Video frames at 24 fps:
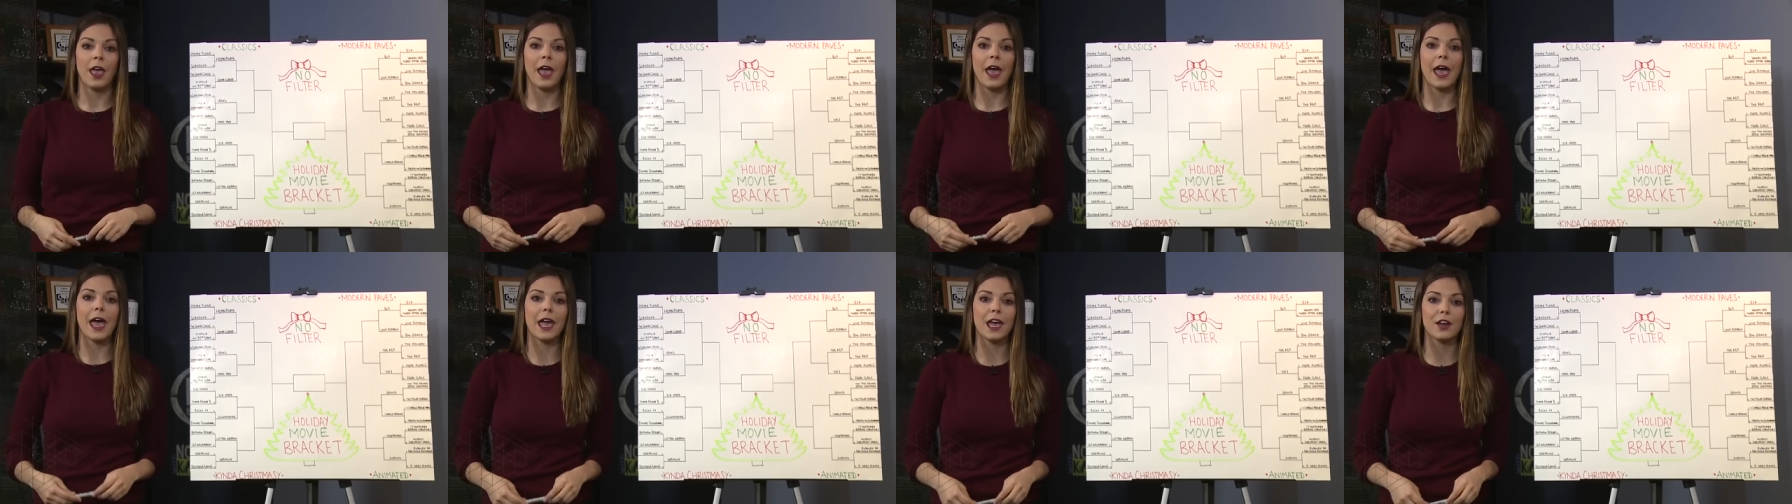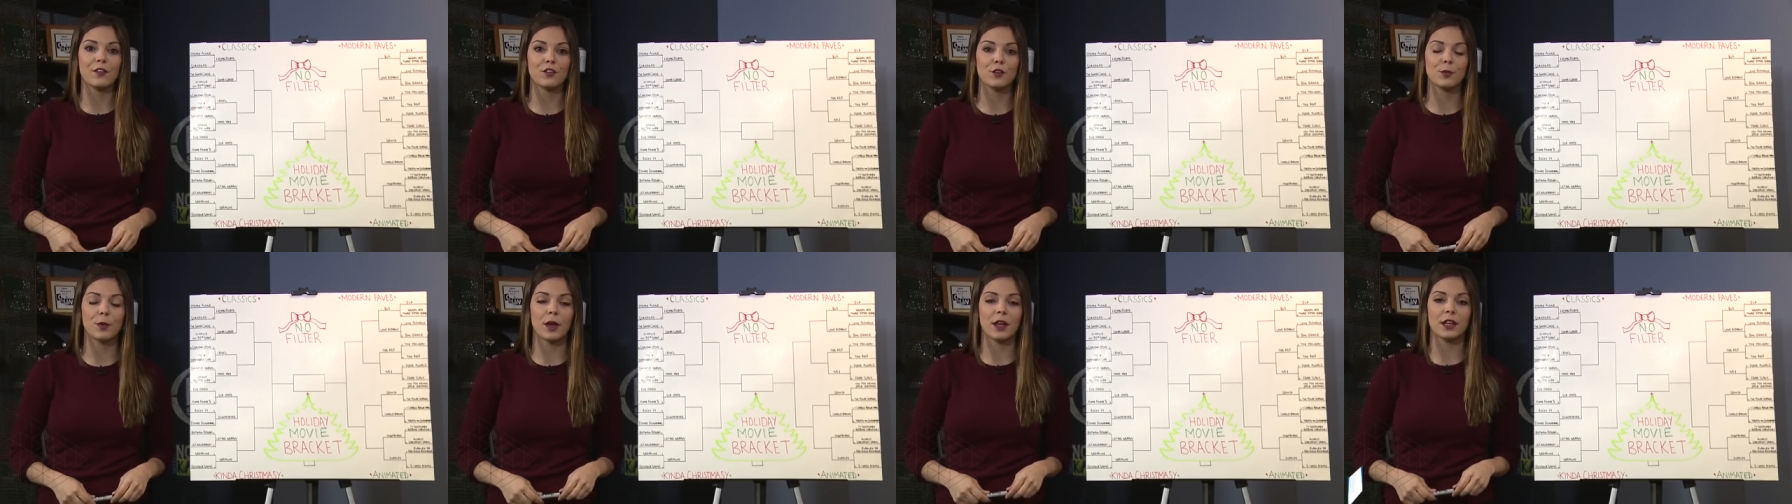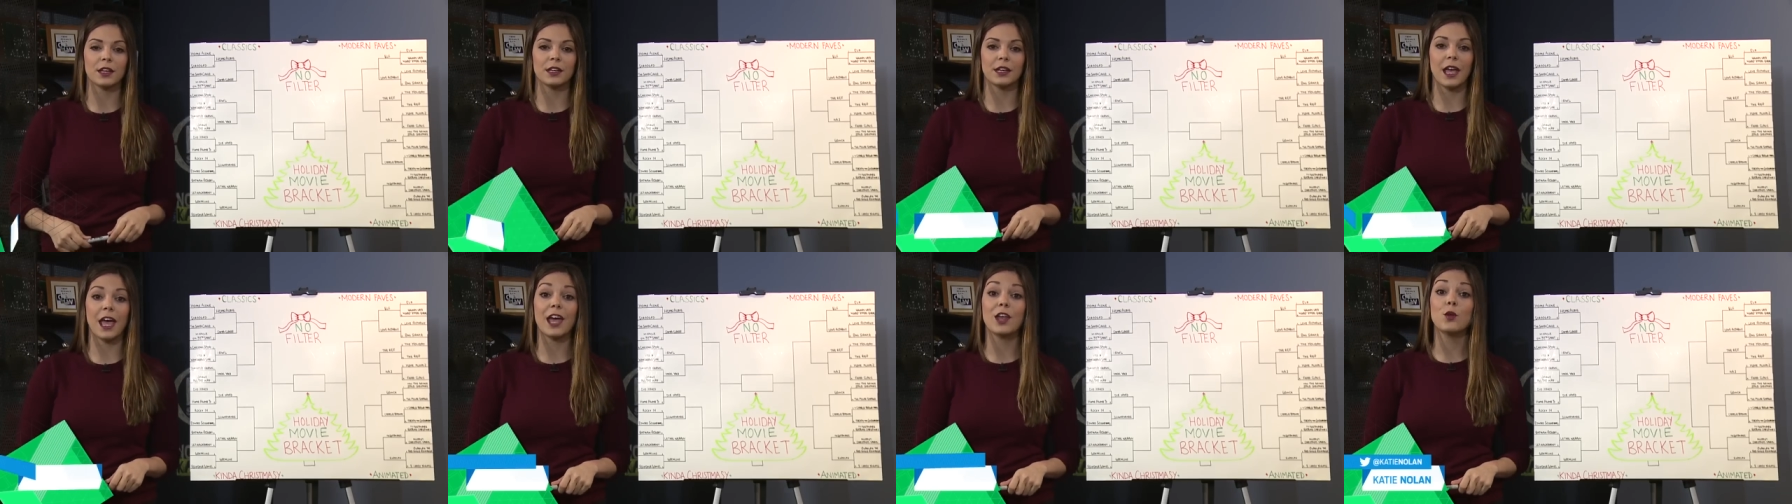Hey
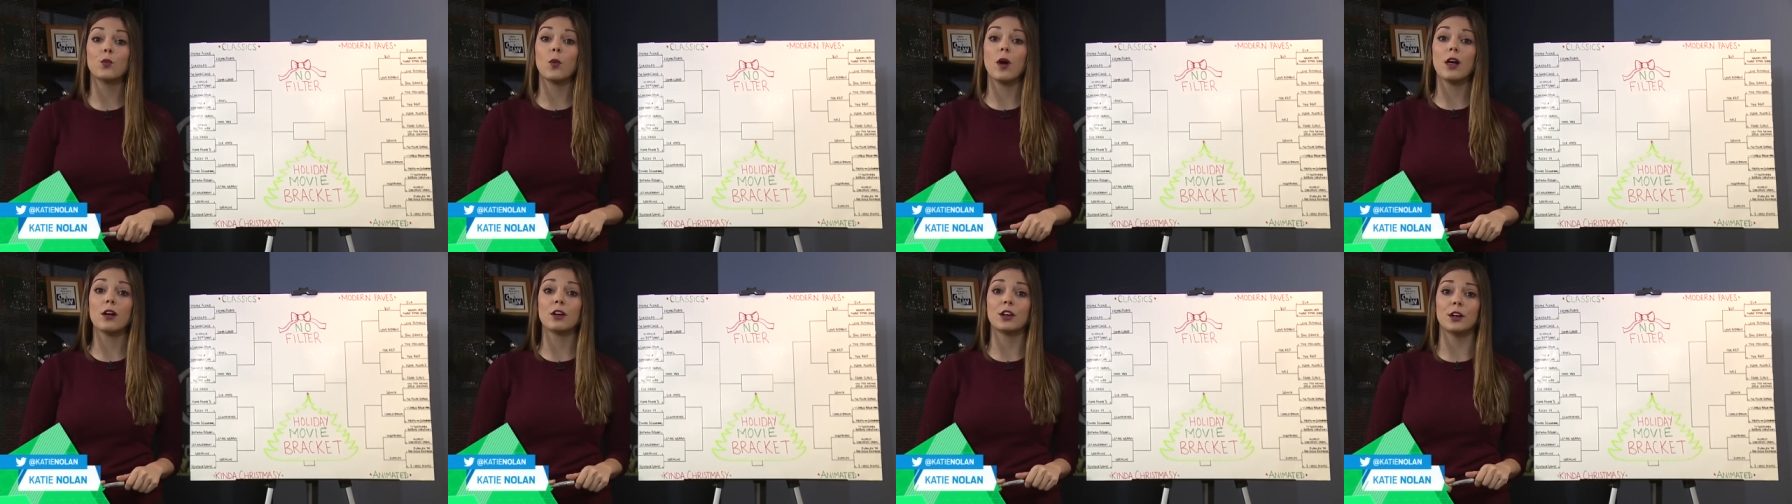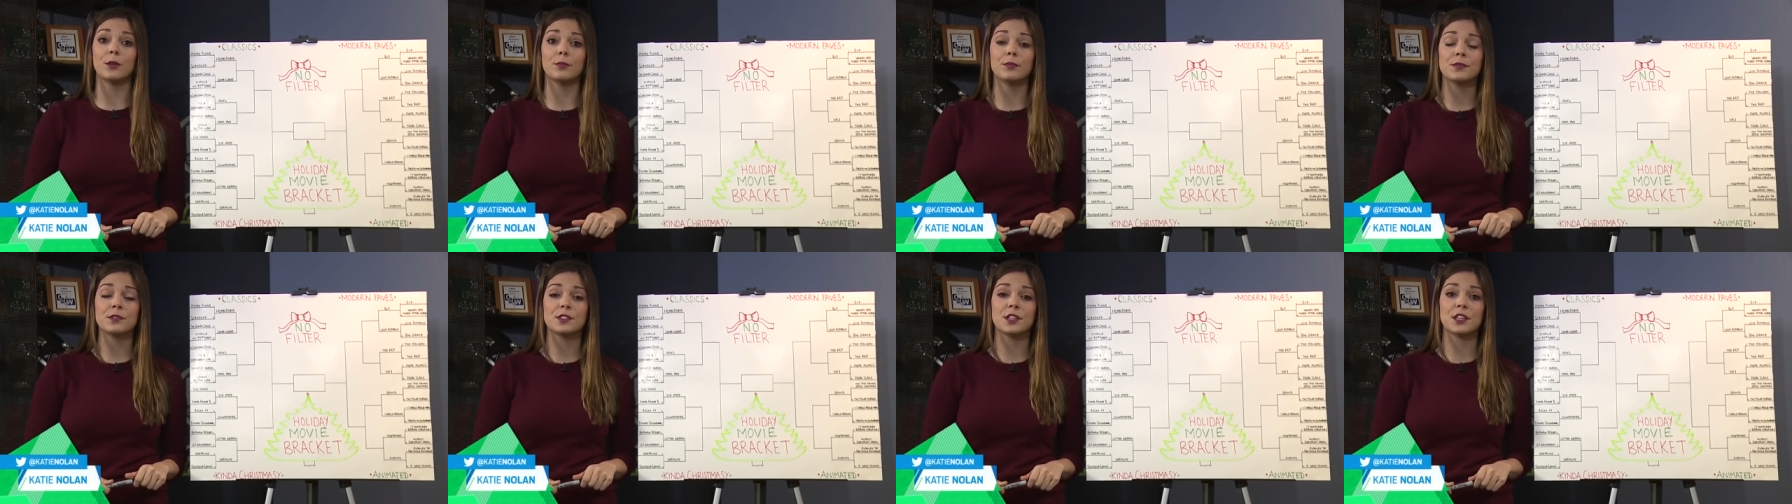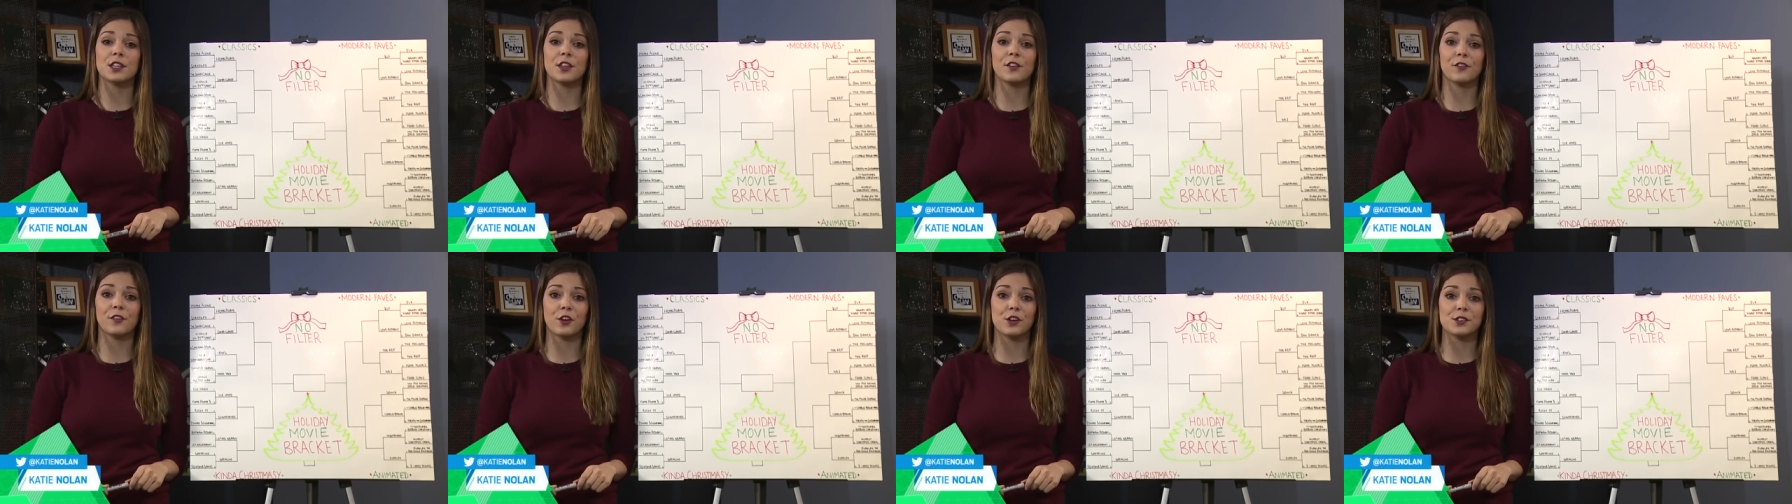everybody, and welcome to
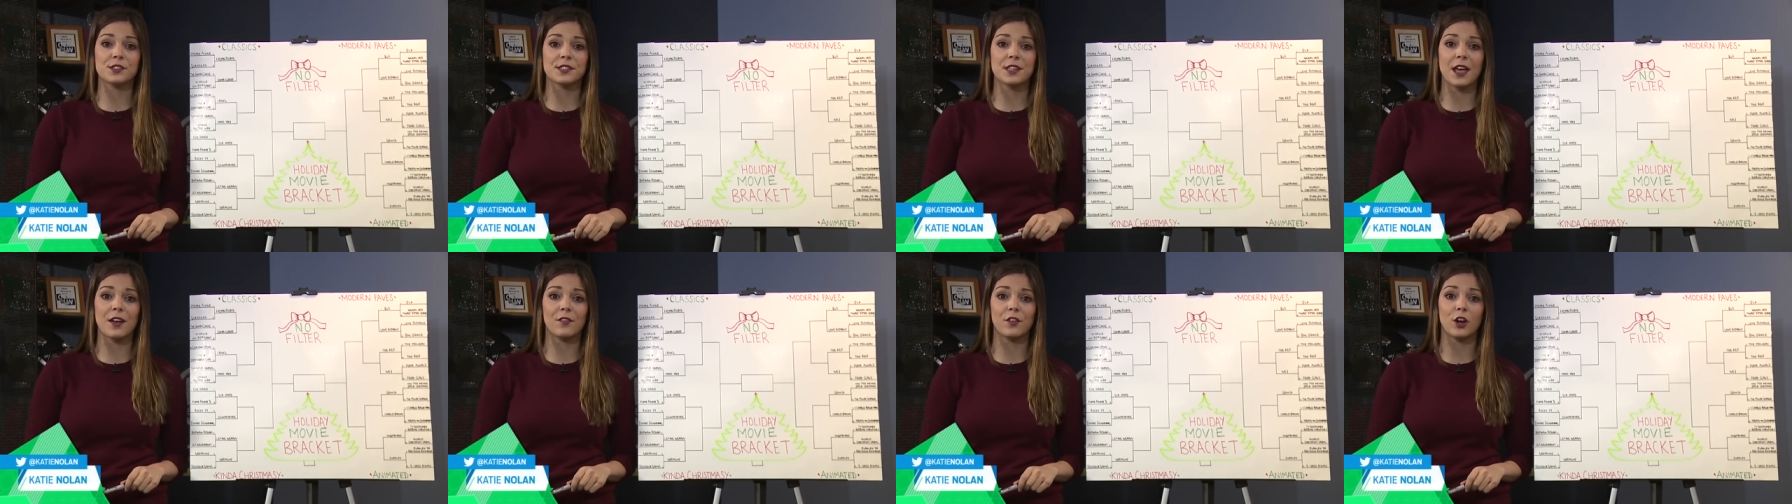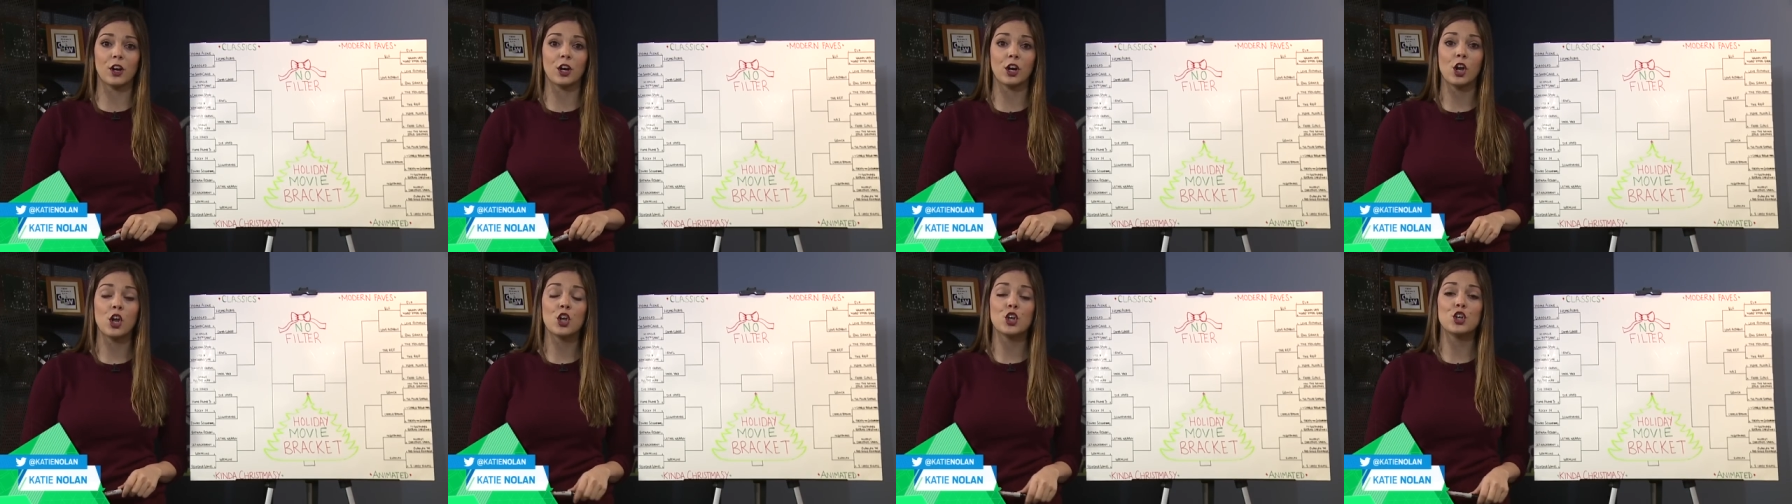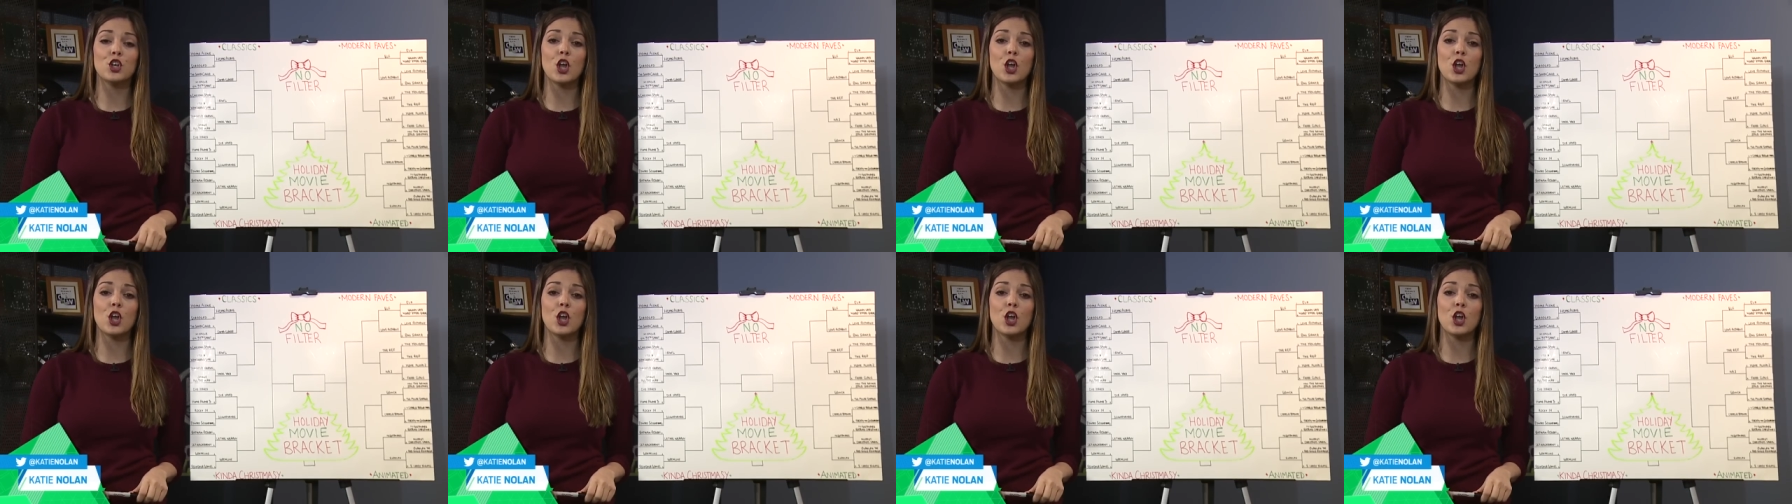the first ever